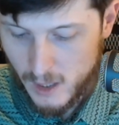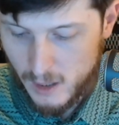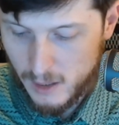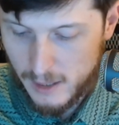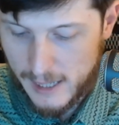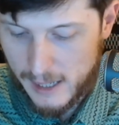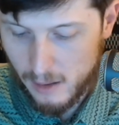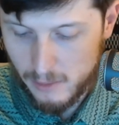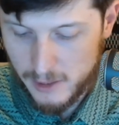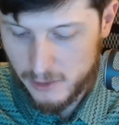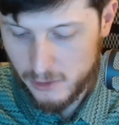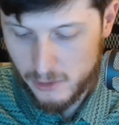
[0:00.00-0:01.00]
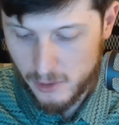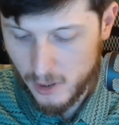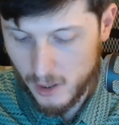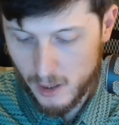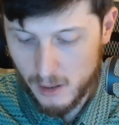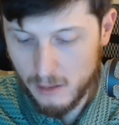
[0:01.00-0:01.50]
Now, this is
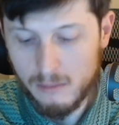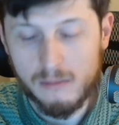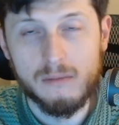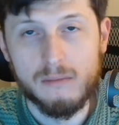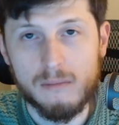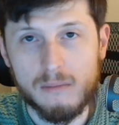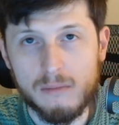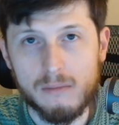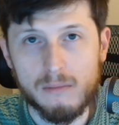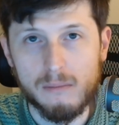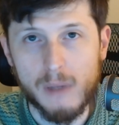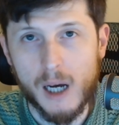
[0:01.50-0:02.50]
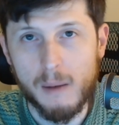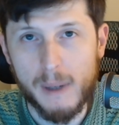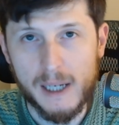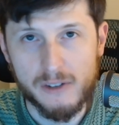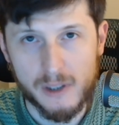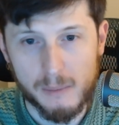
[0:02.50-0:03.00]
our
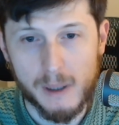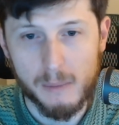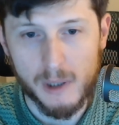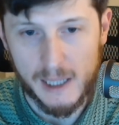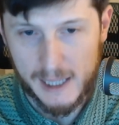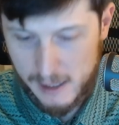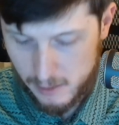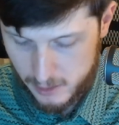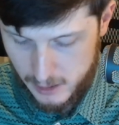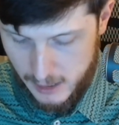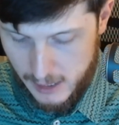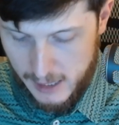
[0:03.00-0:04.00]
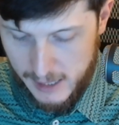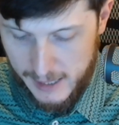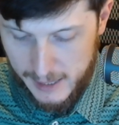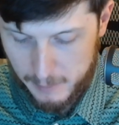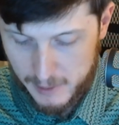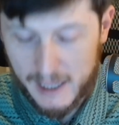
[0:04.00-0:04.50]
basic member layout, and
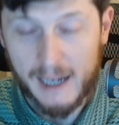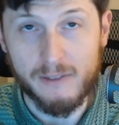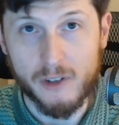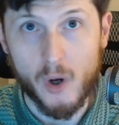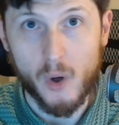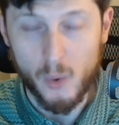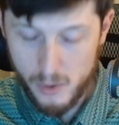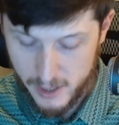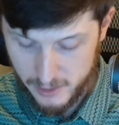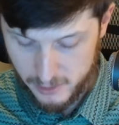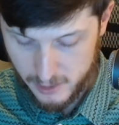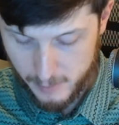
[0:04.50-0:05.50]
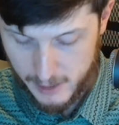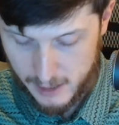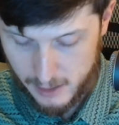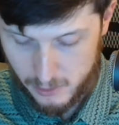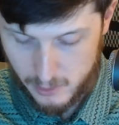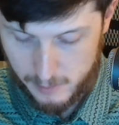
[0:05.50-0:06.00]
I'm going to have to hold this somehow,
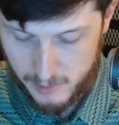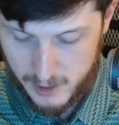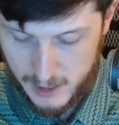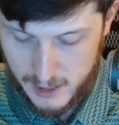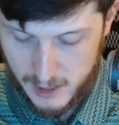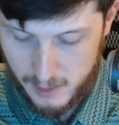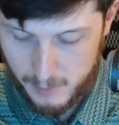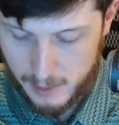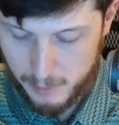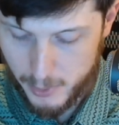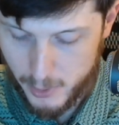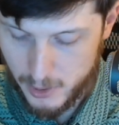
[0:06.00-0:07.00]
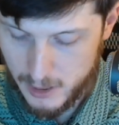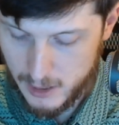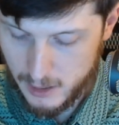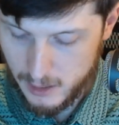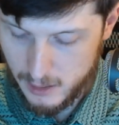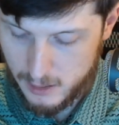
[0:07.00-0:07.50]
so I'm thinking about
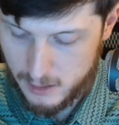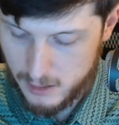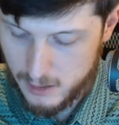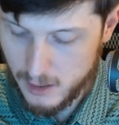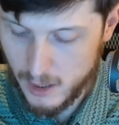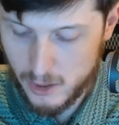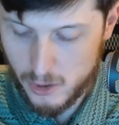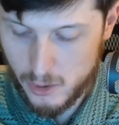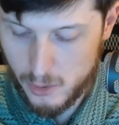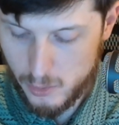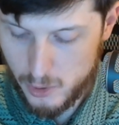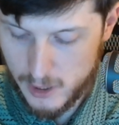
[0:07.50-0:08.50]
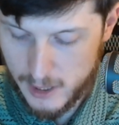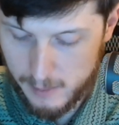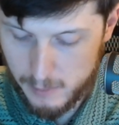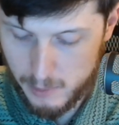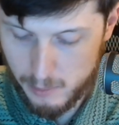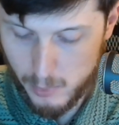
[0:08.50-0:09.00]
putting a
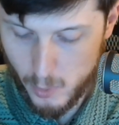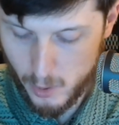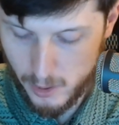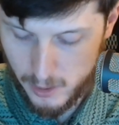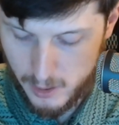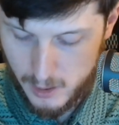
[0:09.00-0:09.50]
U-shaped board